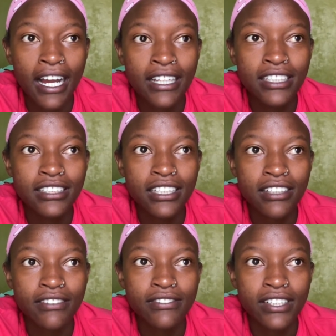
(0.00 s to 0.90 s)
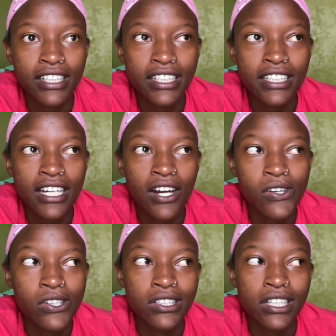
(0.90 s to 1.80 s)
i didn't have an idea
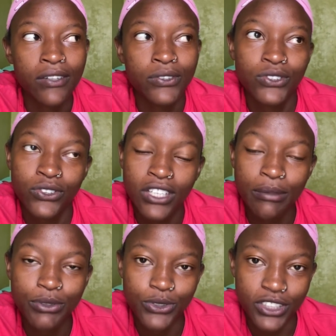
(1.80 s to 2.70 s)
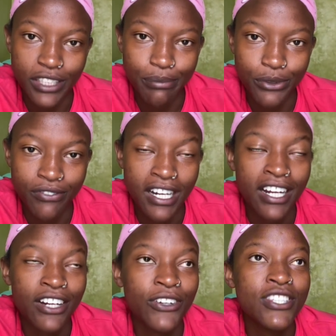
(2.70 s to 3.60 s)
or i was not coming to sleep over
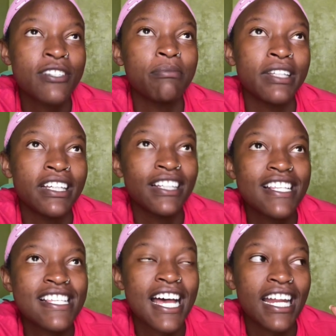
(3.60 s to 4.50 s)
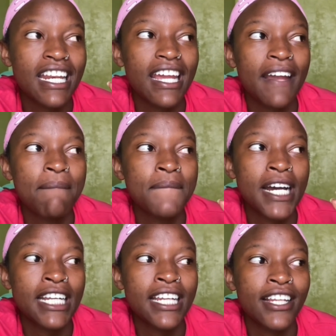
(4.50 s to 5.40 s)
no it's been sunday
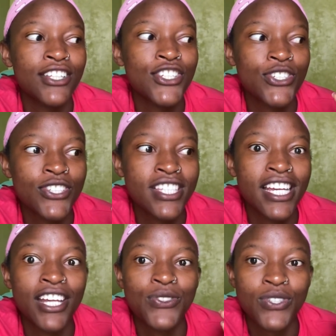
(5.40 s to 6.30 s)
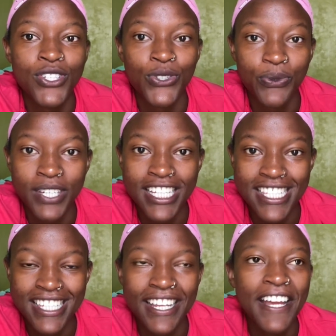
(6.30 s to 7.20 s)
monday tuesday and today's on
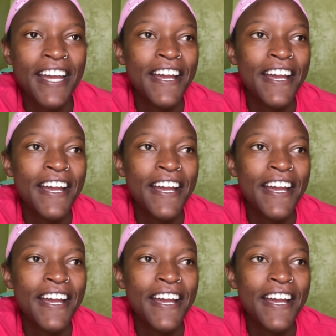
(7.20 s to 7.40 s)
wednesday